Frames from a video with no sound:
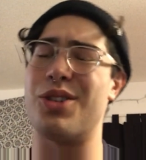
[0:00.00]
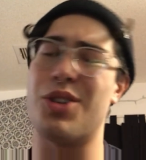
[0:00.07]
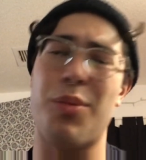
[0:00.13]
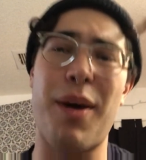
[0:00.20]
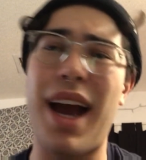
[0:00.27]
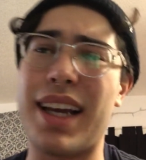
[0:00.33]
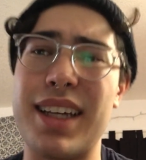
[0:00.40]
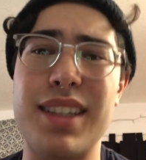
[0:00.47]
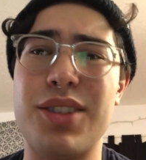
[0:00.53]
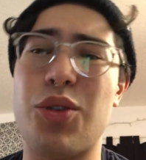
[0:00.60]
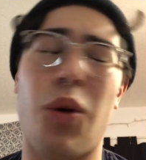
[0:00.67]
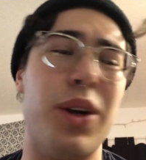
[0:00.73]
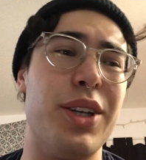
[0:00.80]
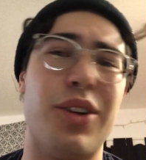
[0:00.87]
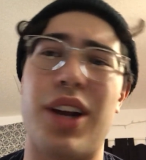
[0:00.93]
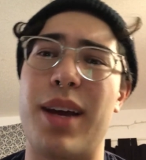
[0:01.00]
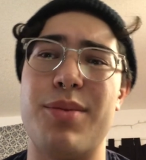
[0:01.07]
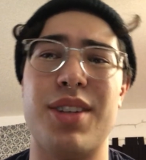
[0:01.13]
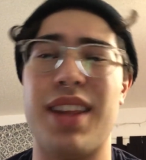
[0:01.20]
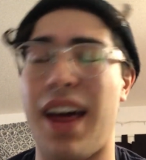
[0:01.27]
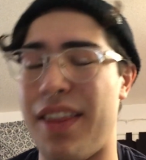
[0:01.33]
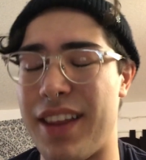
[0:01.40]
So packing 20
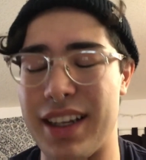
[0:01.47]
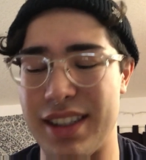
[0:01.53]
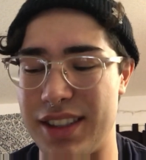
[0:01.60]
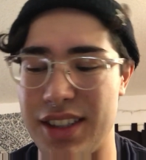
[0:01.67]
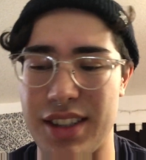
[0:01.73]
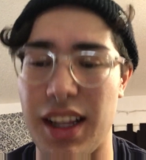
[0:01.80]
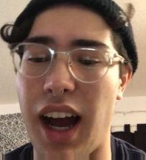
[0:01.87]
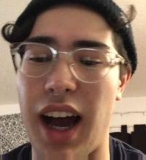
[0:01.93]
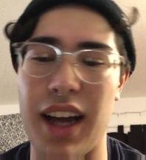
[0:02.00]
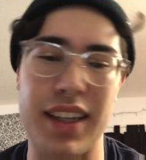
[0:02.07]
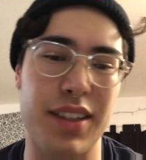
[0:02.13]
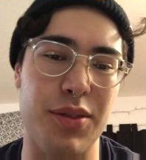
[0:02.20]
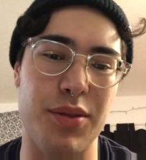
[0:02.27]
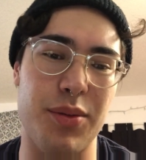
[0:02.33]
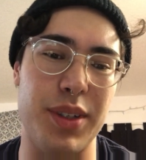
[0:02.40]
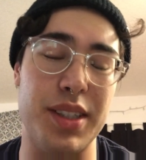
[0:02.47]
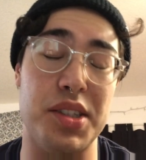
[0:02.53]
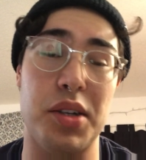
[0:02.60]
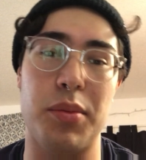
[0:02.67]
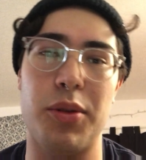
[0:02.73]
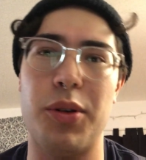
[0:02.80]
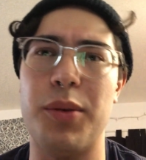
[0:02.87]
grams in that thing is just not
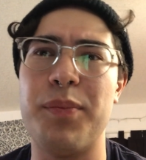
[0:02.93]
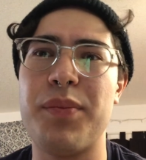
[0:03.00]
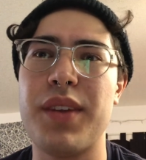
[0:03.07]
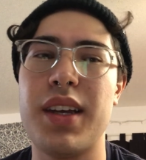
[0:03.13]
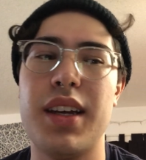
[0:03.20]
reasonable,